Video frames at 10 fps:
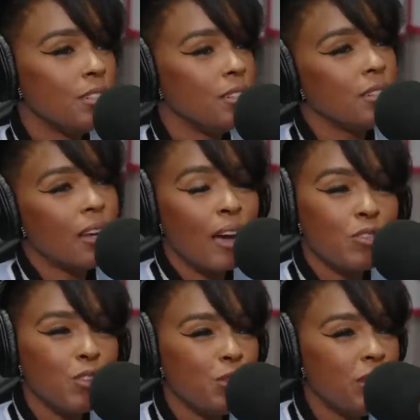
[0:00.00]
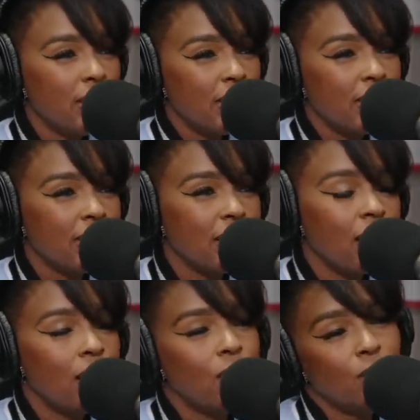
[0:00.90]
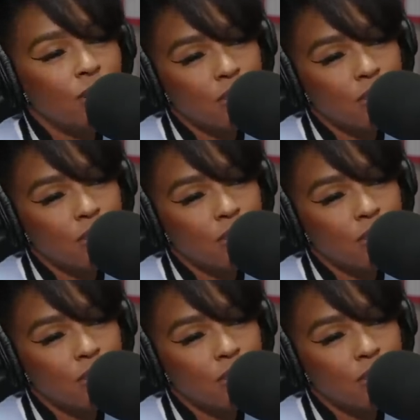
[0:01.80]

Hey man, have you? Oh yeah. Oh.